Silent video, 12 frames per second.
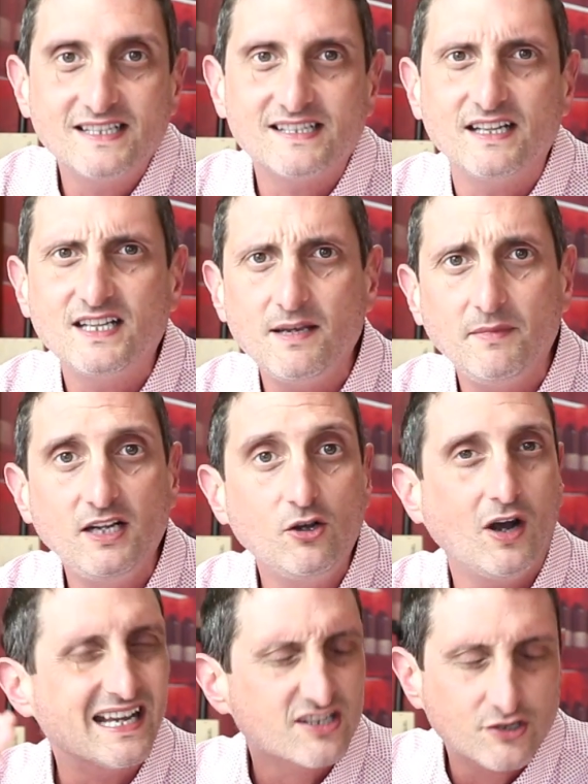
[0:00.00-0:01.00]
and
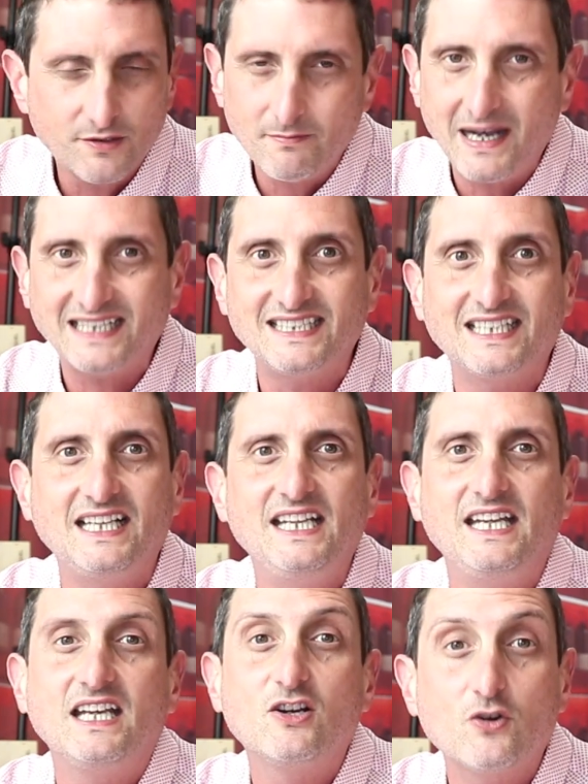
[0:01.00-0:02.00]
Saint-Émilion has
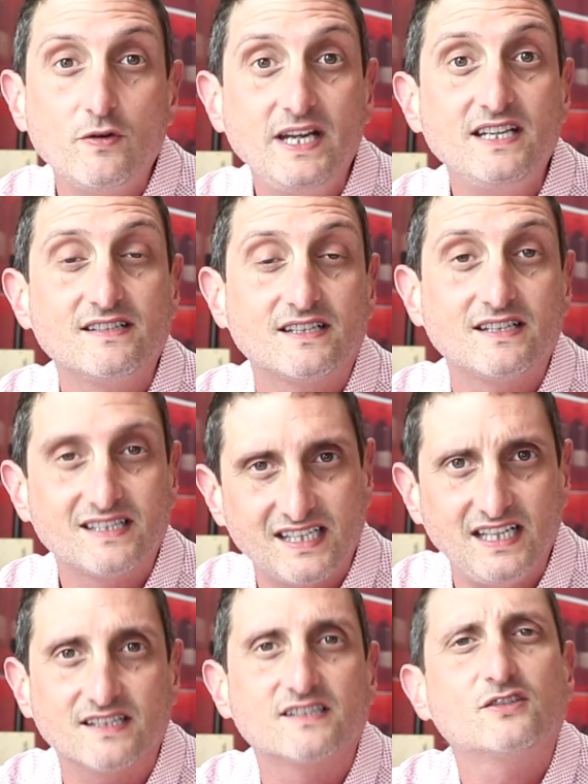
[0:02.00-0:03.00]
dramatically increased
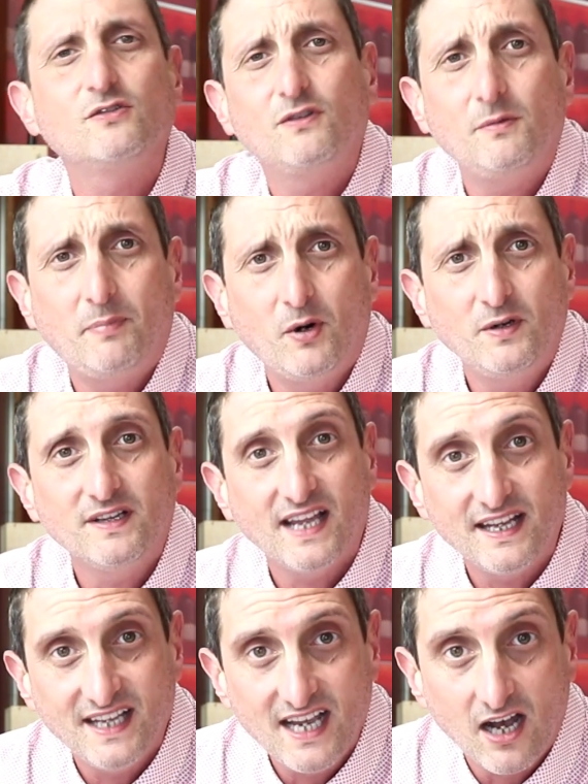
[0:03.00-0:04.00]
since, to the point
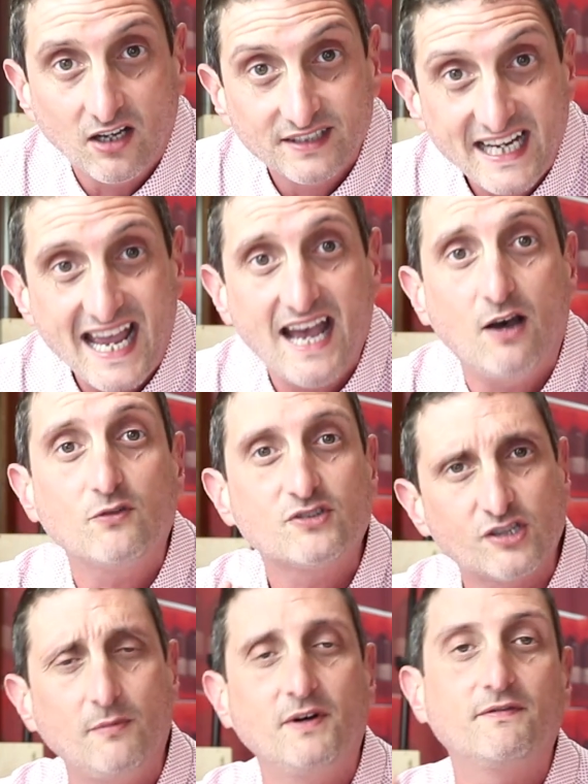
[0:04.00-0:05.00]
that they are now
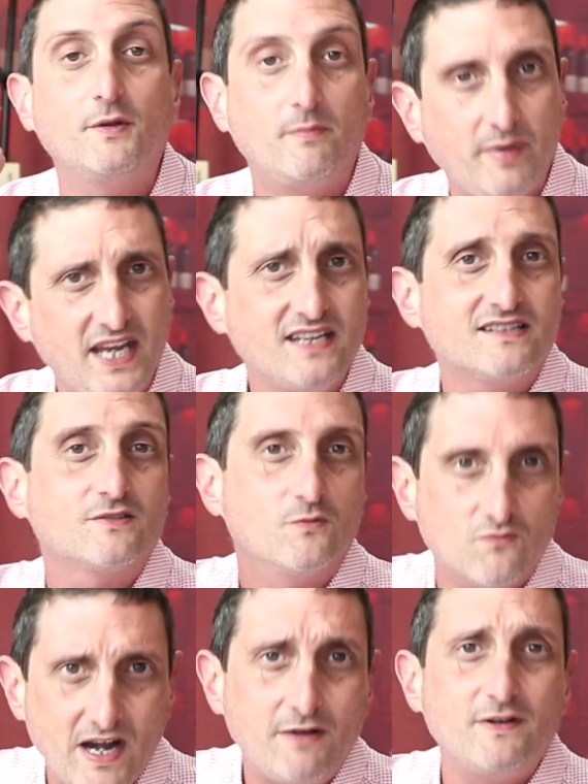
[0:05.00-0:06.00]
some of the best,
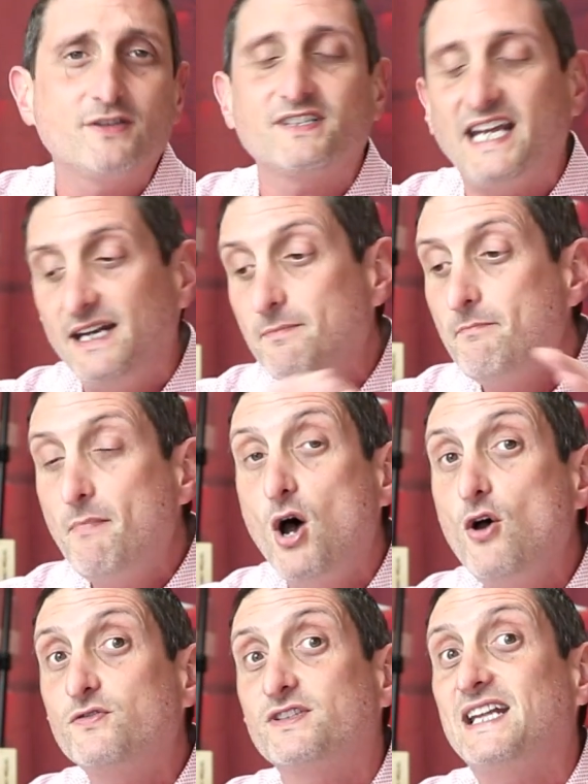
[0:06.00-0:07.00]
rarest and
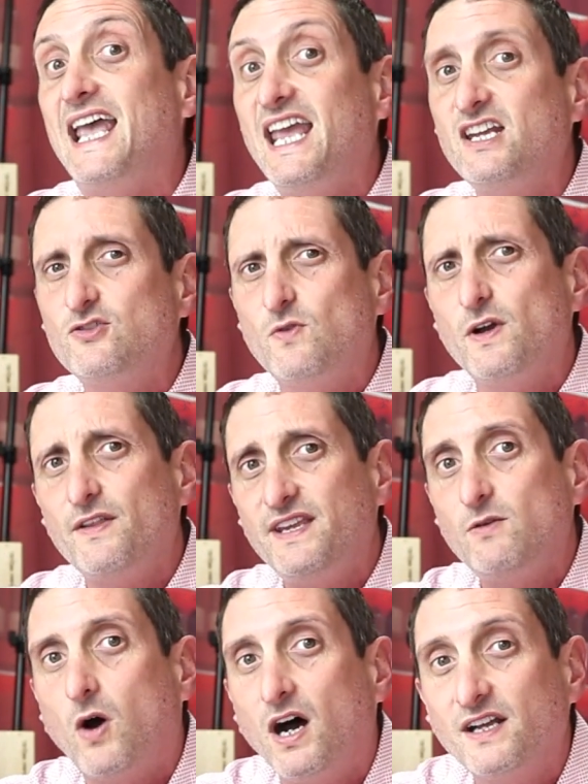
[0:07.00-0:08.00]
most
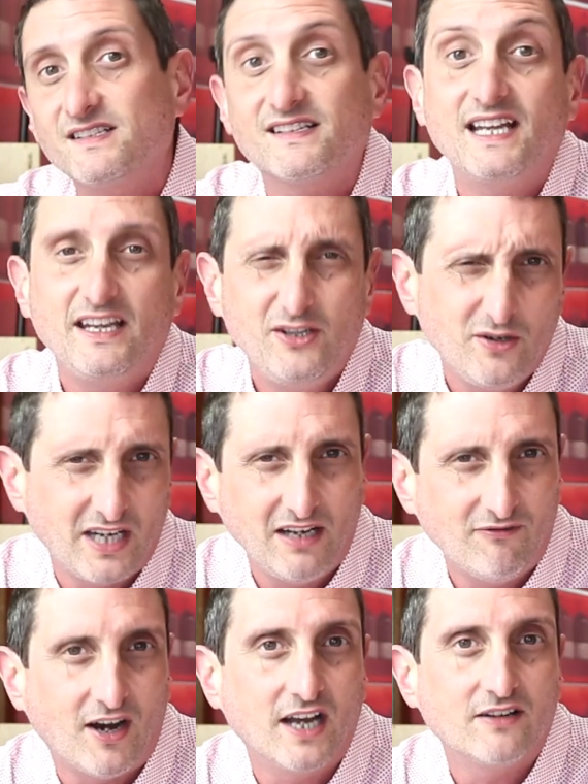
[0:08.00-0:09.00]
age-worthy wines that you
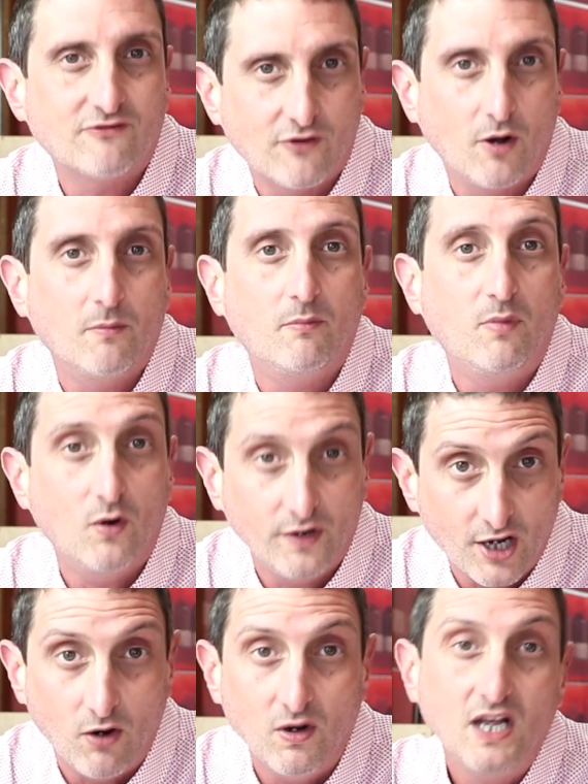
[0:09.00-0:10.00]
can find from
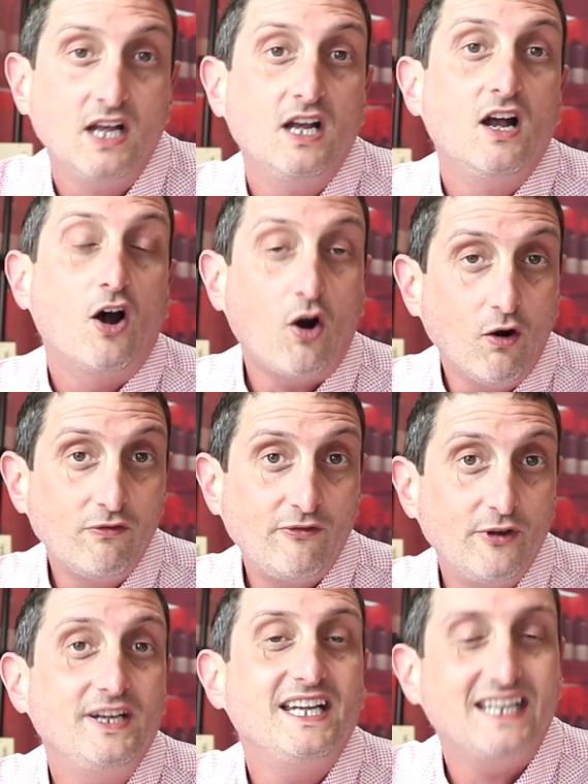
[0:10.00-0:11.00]
Bordeaux,
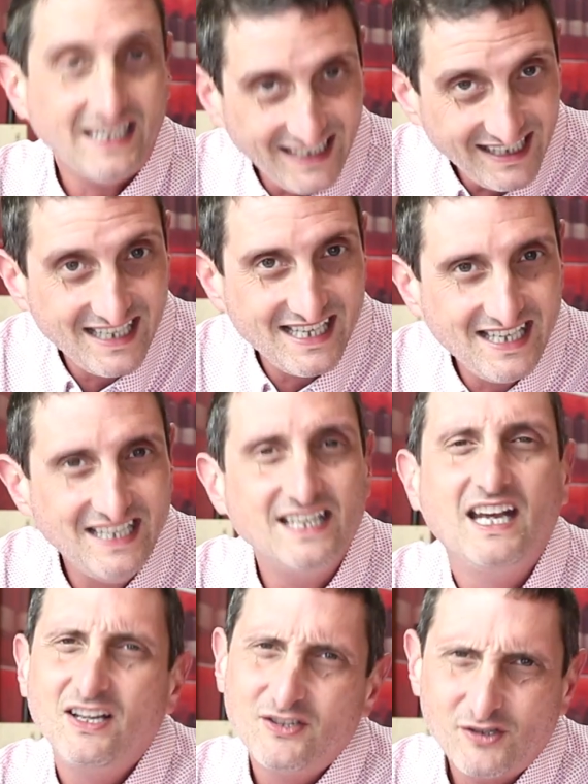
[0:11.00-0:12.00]
often
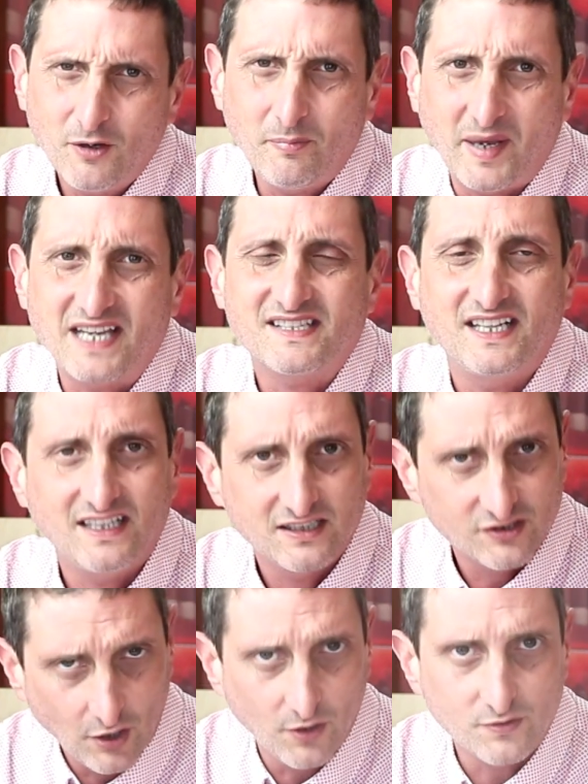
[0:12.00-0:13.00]
indeed
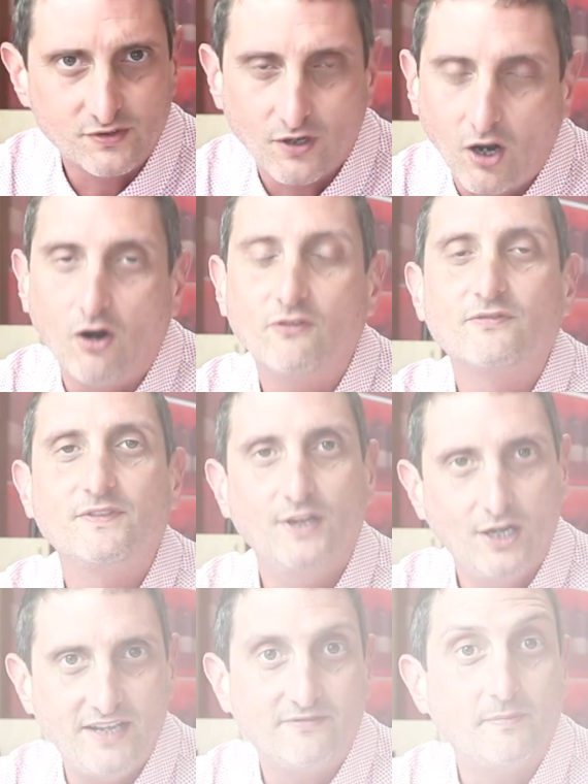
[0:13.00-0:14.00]
surpassing those of
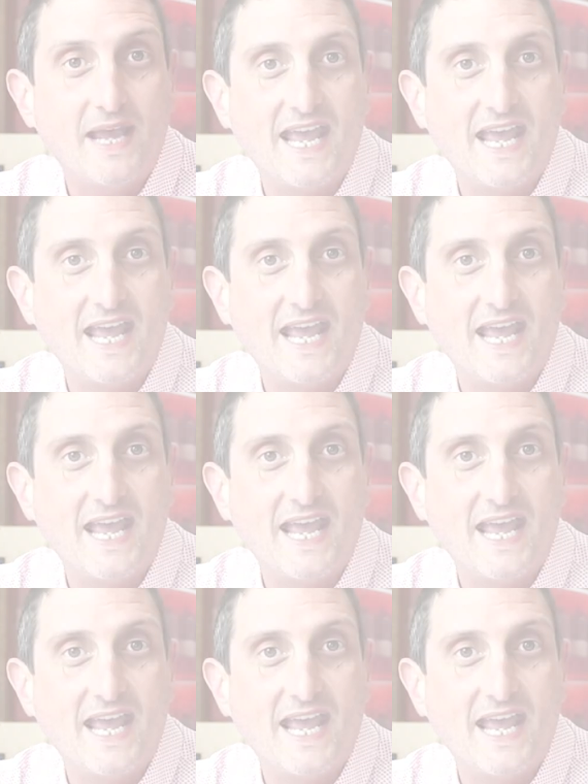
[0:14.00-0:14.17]
the left